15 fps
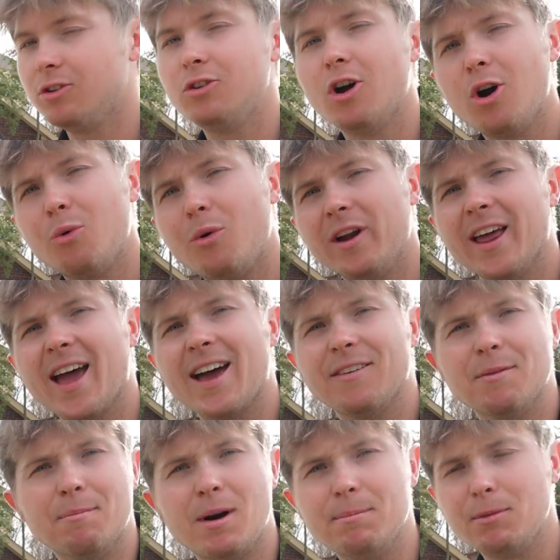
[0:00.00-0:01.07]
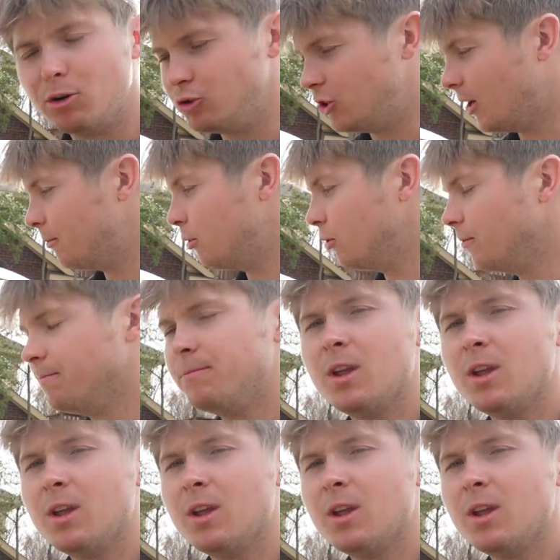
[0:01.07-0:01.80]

You don't want to have it mumbo jumbled.